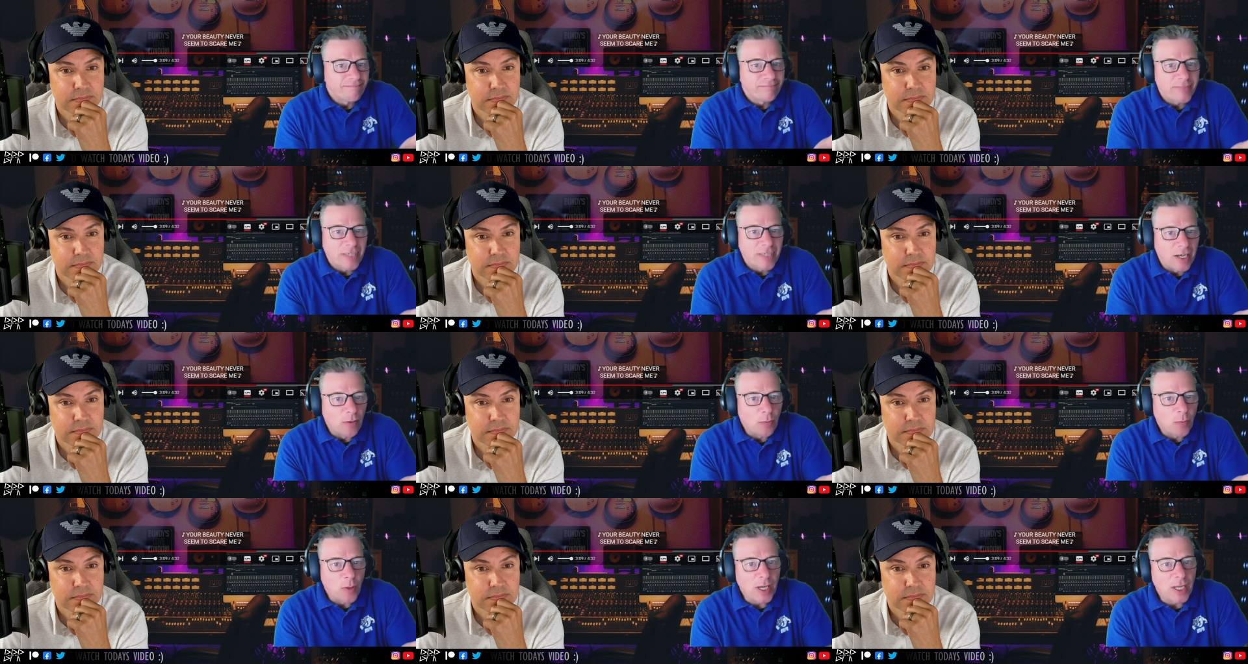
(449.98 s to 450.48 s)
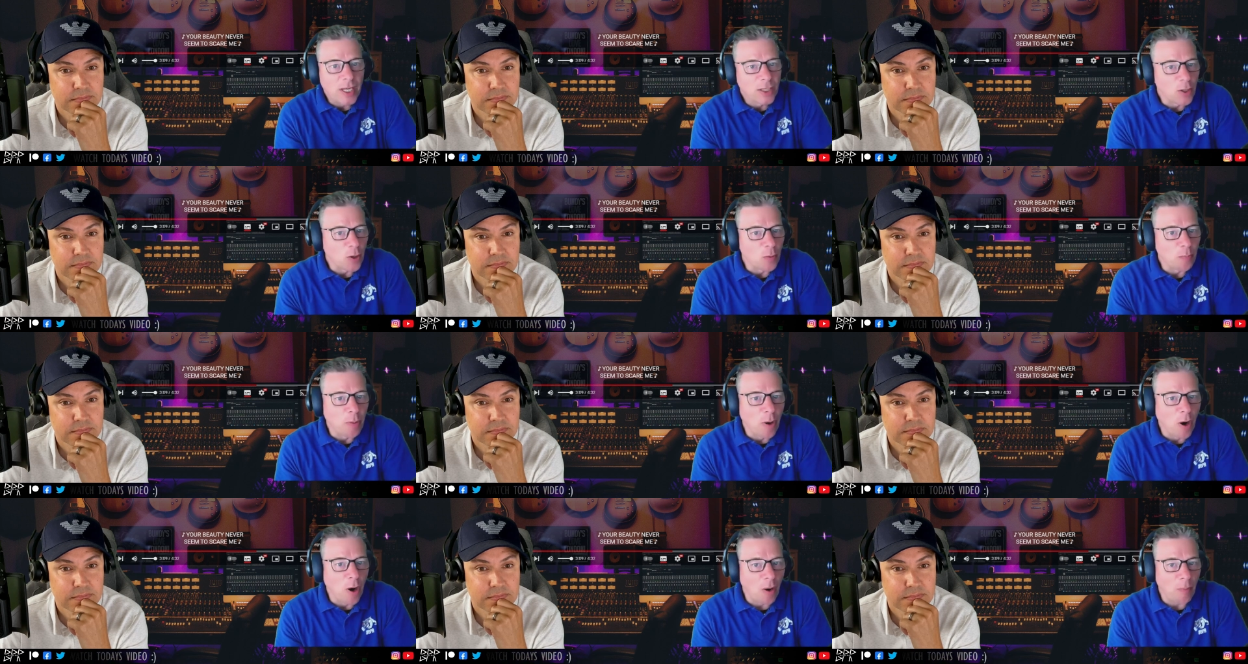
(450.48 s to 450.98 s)
Speaker 1: you know we can do
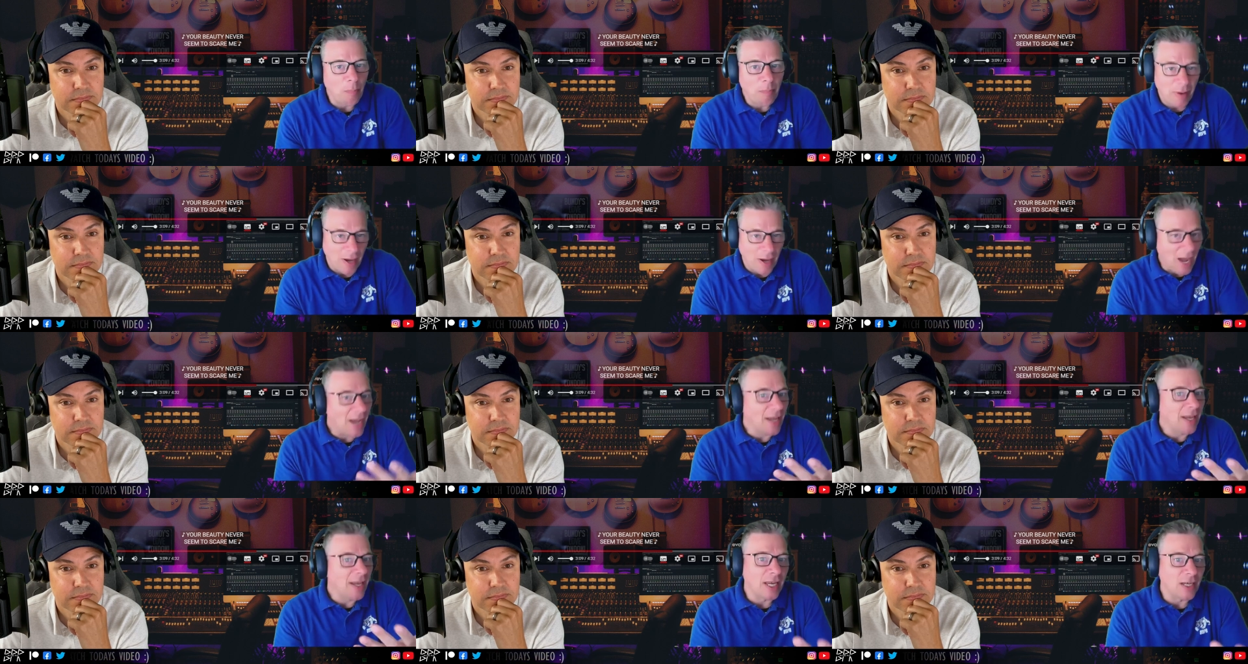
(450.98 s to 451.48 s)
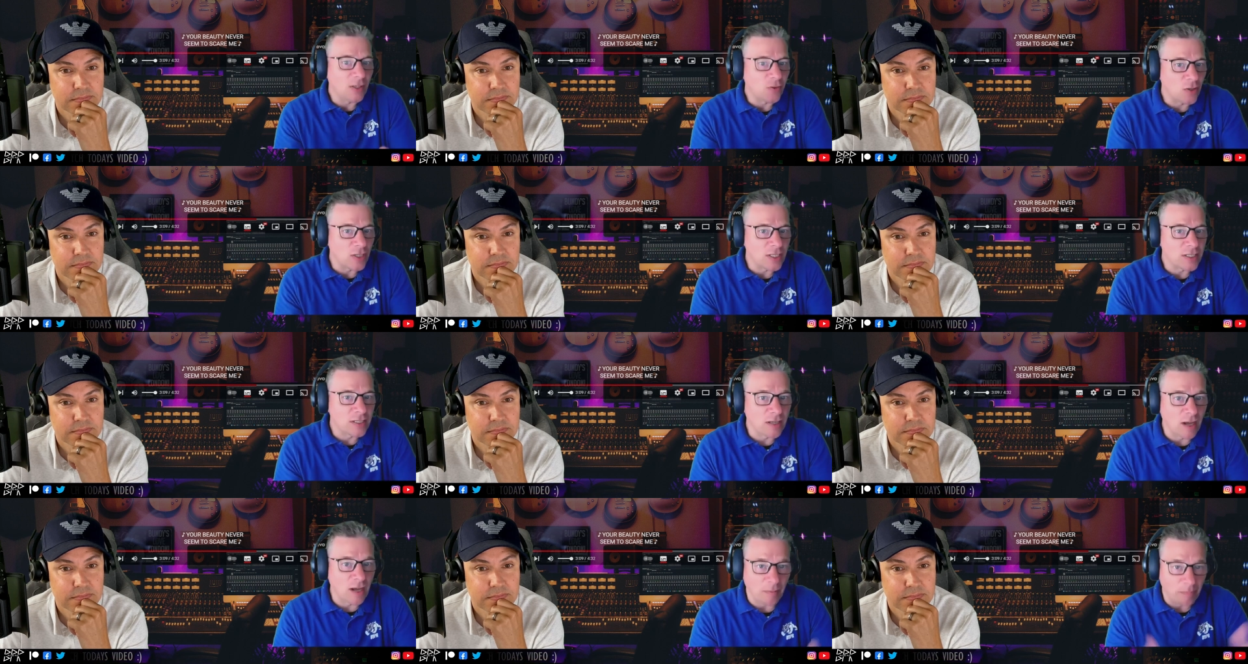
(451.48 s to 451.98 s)
pop and get
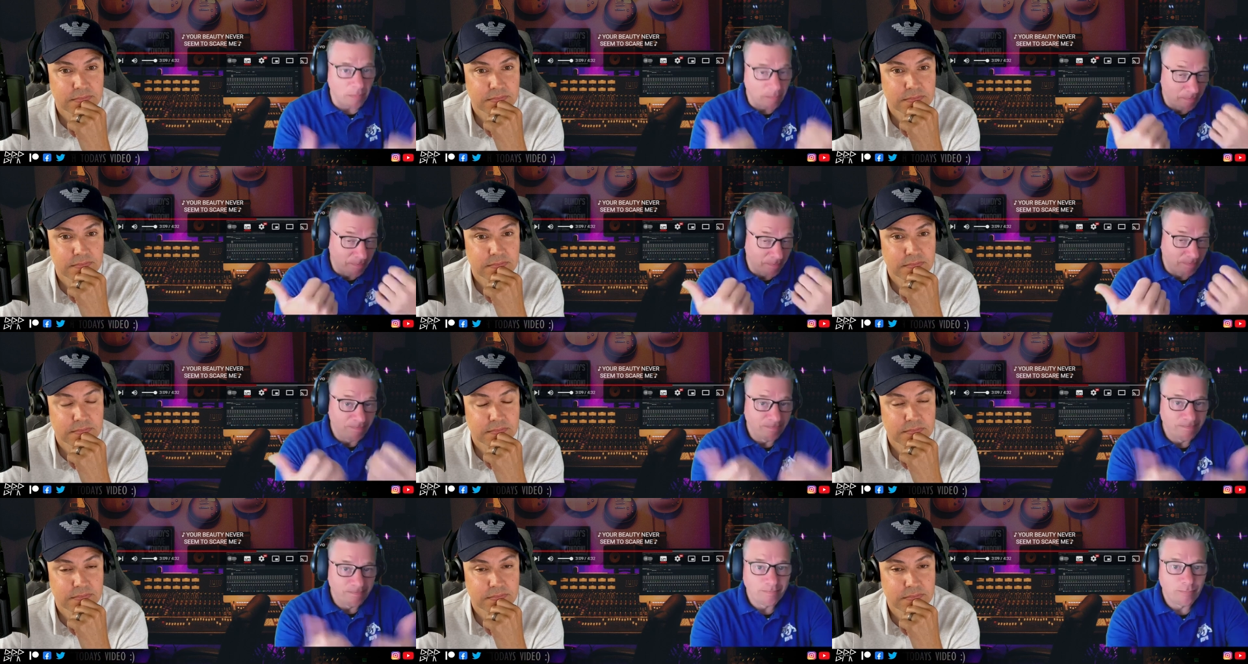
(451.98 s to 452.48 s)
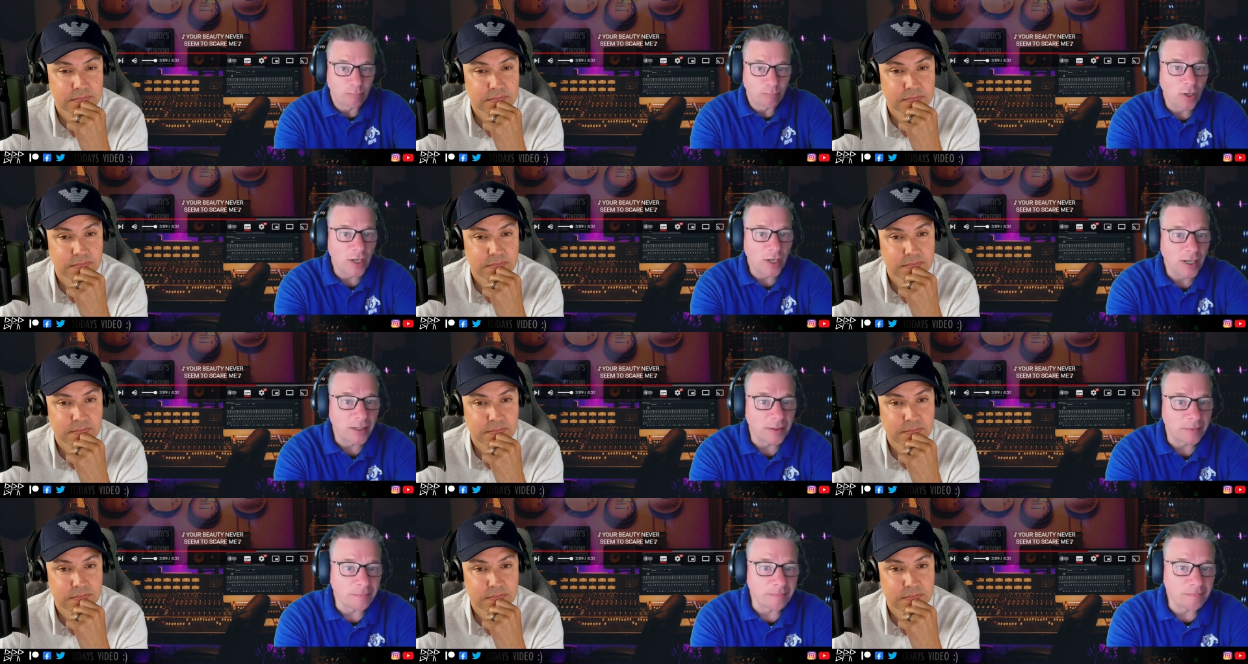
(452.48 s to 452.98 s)
dressed up.
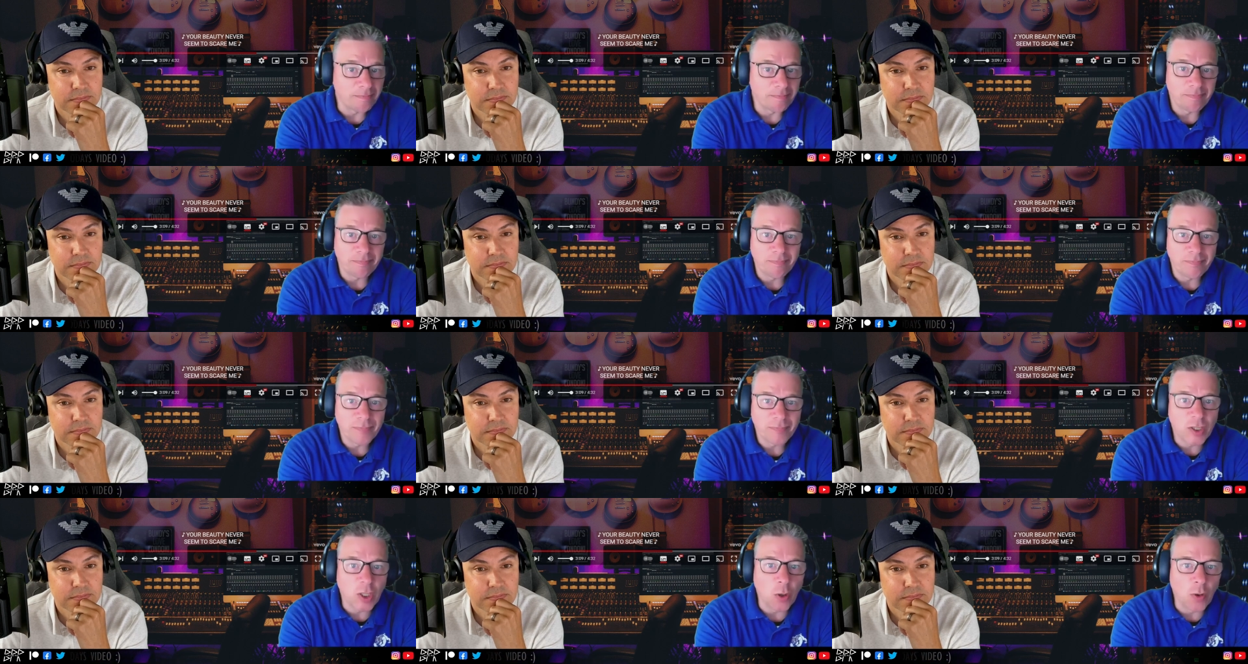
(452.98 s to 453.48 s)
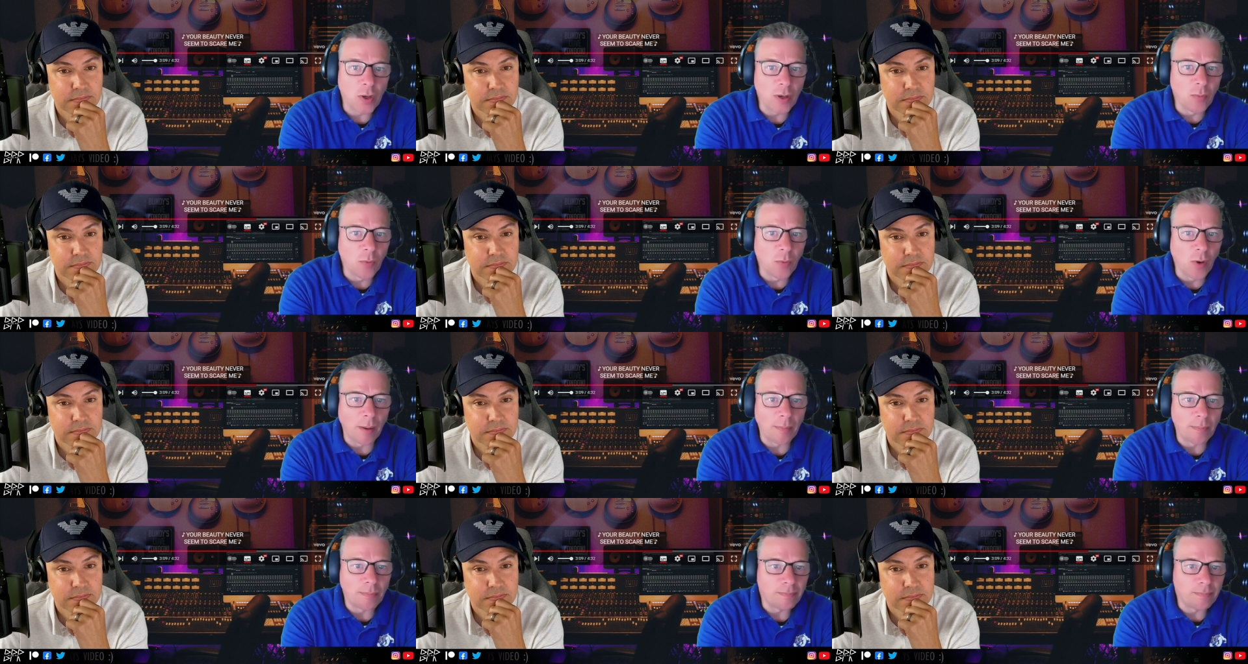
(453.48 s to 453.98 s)
Brilliant, two in
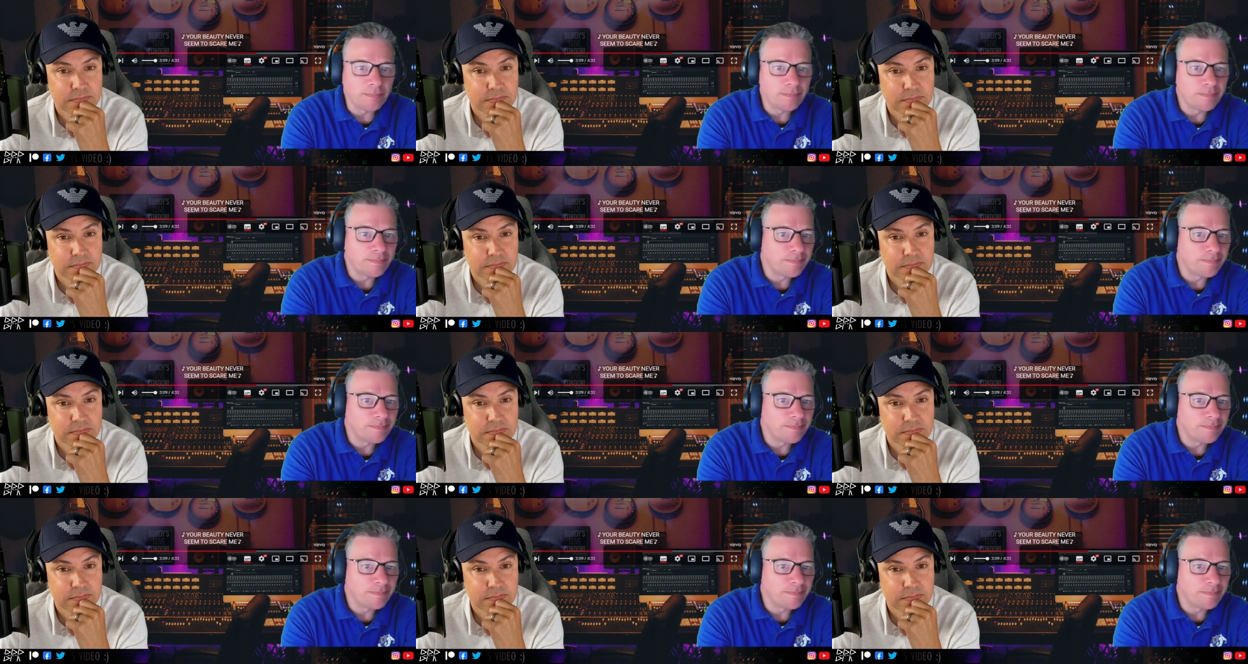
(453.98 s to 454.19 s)
one.